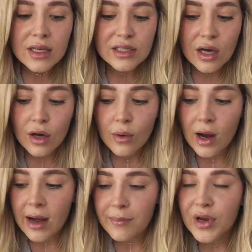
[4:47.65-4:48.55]

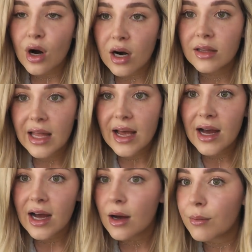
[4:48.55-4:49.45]
so um, there are
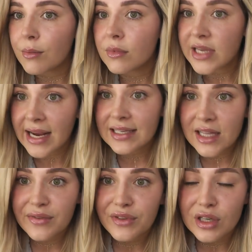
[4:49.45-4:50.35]
um, tanks
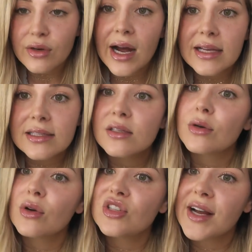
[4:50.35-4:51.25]
left for you guys so
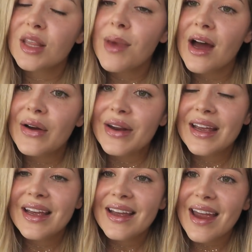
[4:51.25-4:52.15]
go check them out
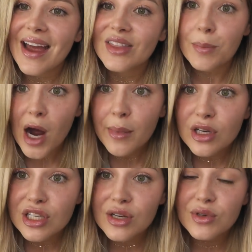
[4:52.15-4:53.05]
and the
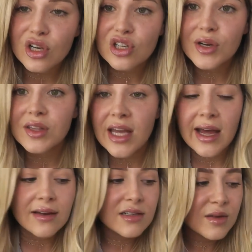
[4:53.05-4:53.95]
bomber too which I'll show you at the
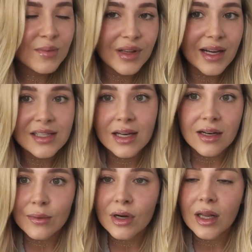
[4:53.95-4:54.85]
end but like I said I
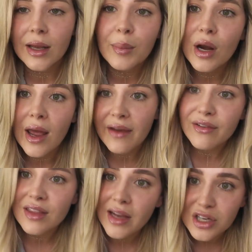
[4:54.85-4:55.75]
didn't want to like put
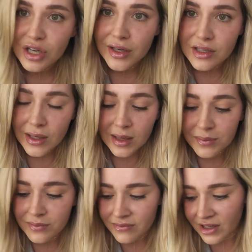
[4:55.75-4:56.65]
everything HRH right
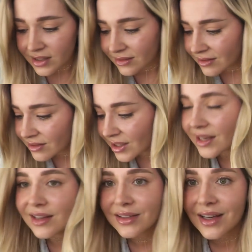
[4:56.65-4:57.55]
up front
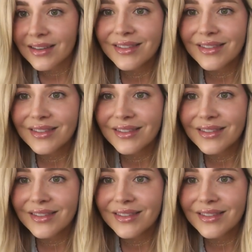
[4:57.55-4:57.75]
get yelled at